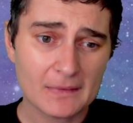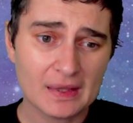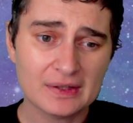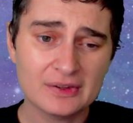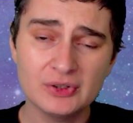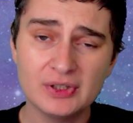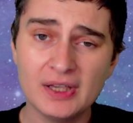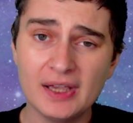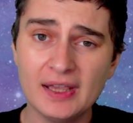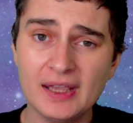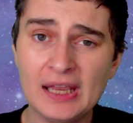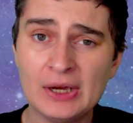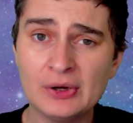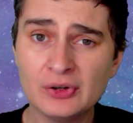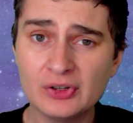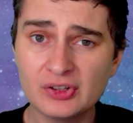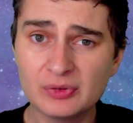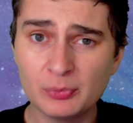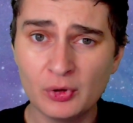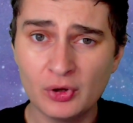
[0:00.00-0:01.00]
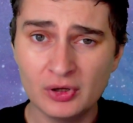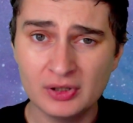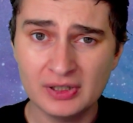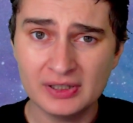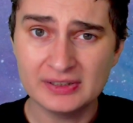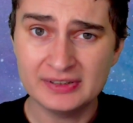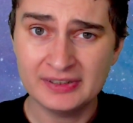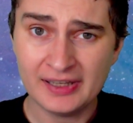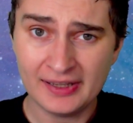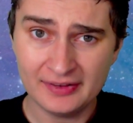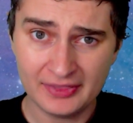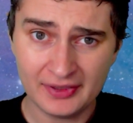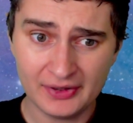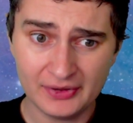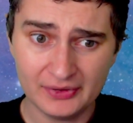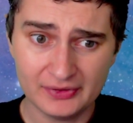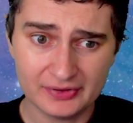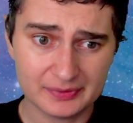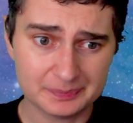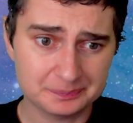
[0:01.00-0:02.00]
Aries moon in the 10th
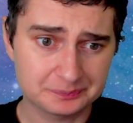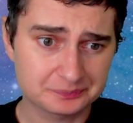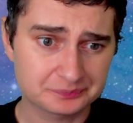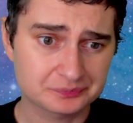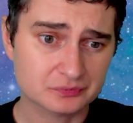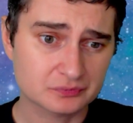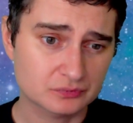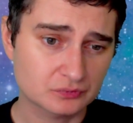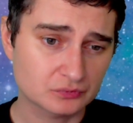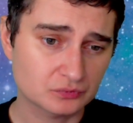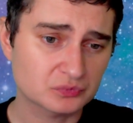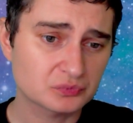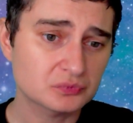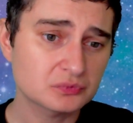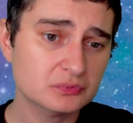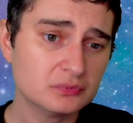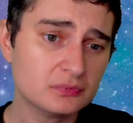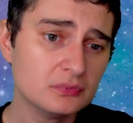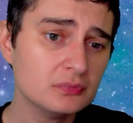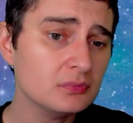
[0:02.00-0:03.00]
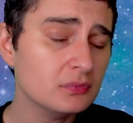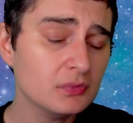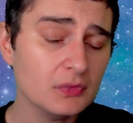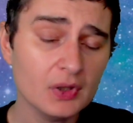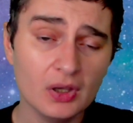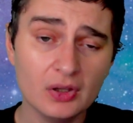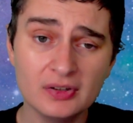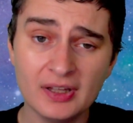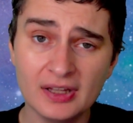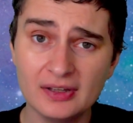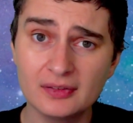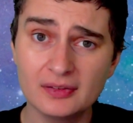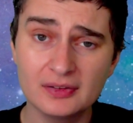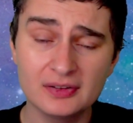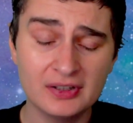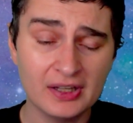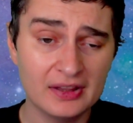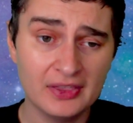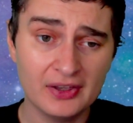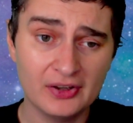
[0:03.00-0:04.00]
house.
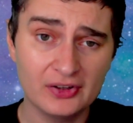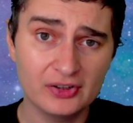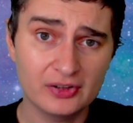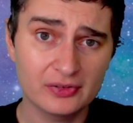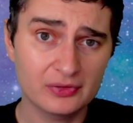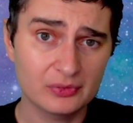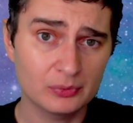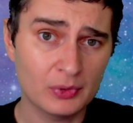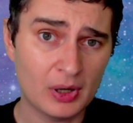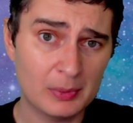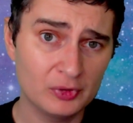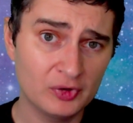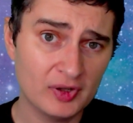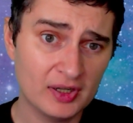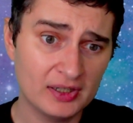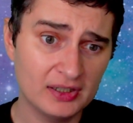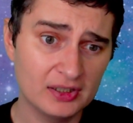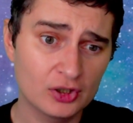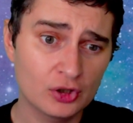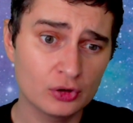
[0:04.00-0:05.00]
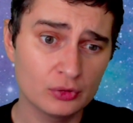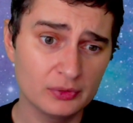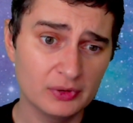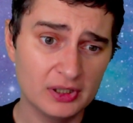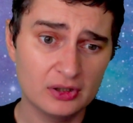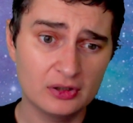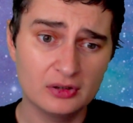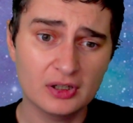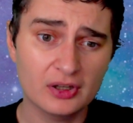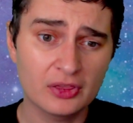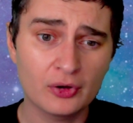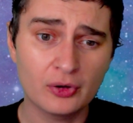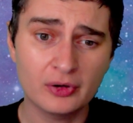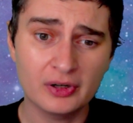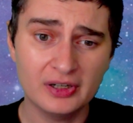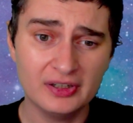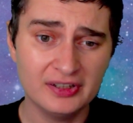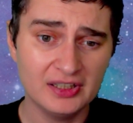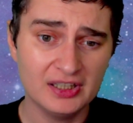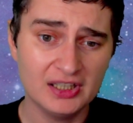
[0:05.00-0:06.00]
10th house representing career,
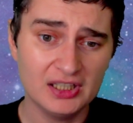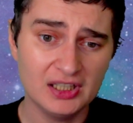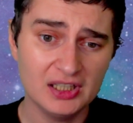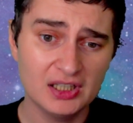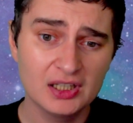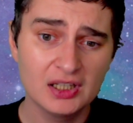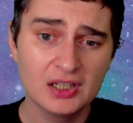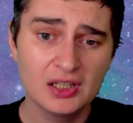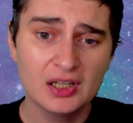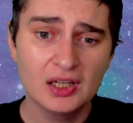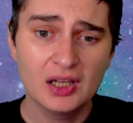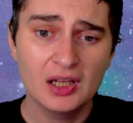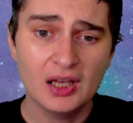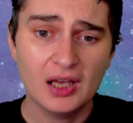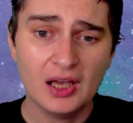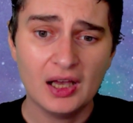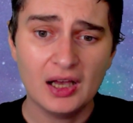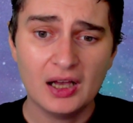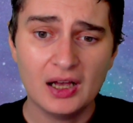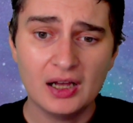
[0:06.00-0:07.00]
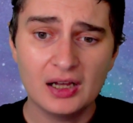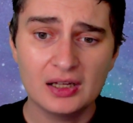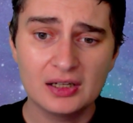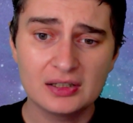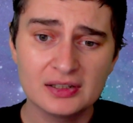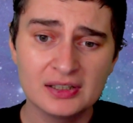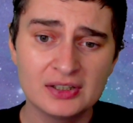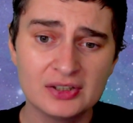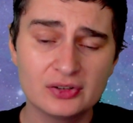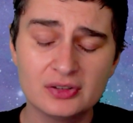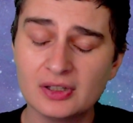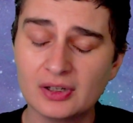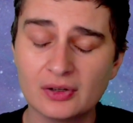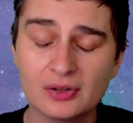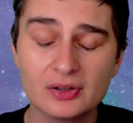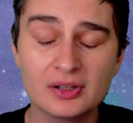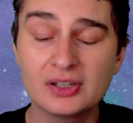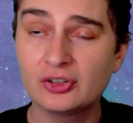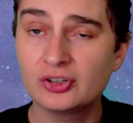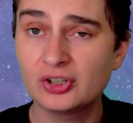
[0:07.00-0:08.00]
authority,
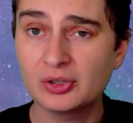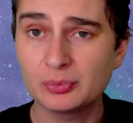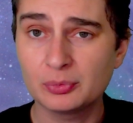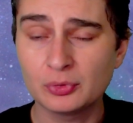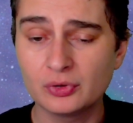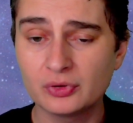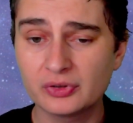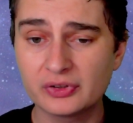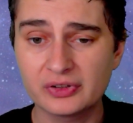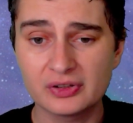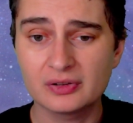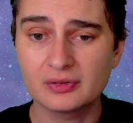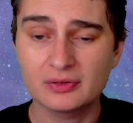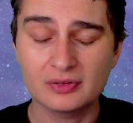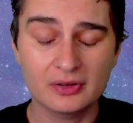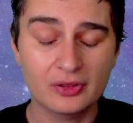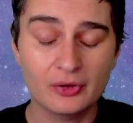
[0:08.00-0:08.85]
leadership roles,